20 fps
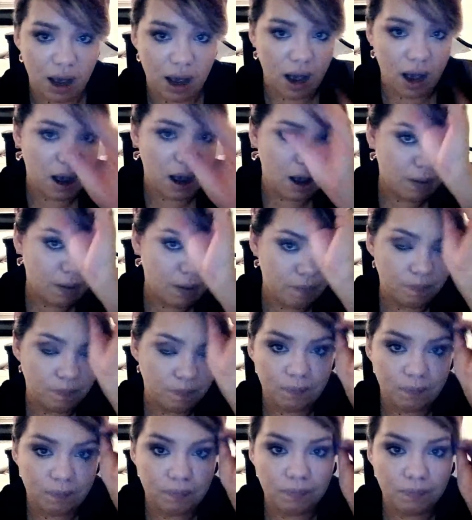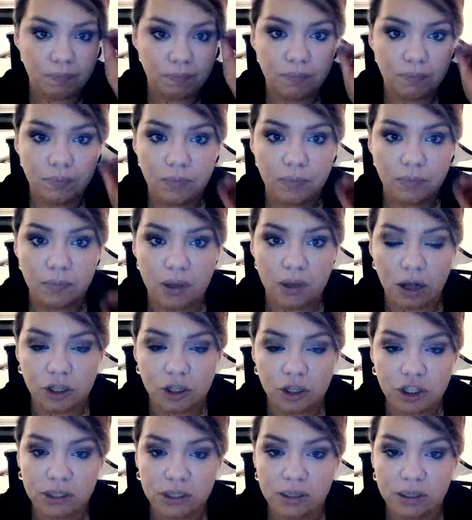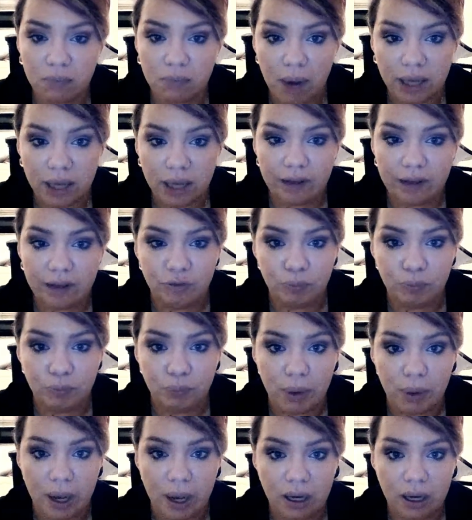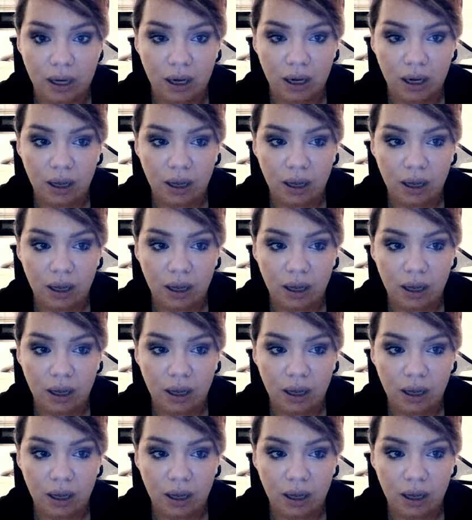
Not just in my life, but